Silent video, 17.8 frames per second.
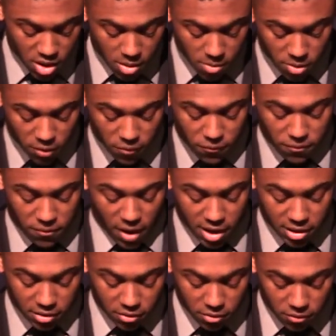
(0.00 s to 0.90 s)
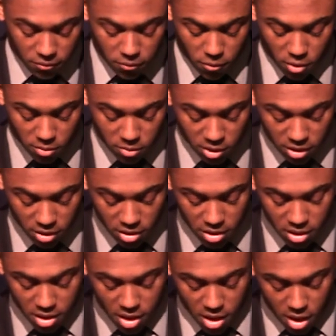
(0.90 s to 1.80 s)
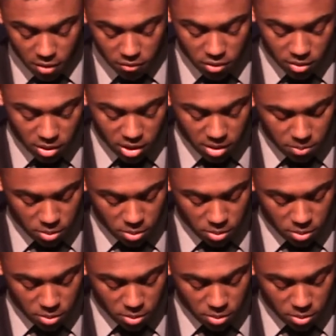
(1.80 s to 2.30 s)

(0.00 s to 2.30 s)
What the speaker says: but final forming of the